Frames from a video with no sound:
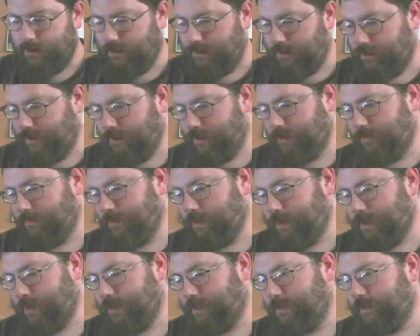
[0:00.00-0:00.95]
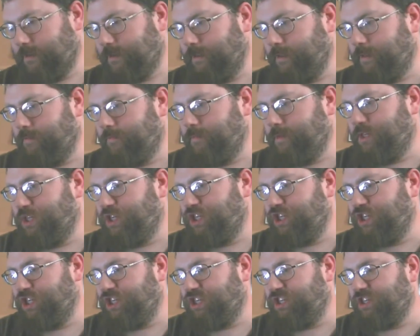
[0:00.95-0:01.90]
Then we got the
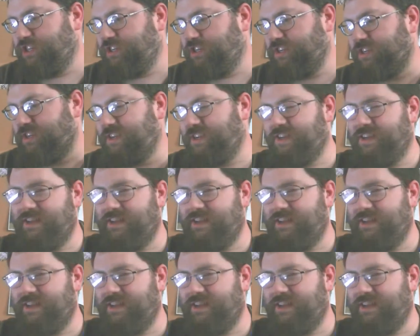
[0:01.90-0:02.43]
Magician.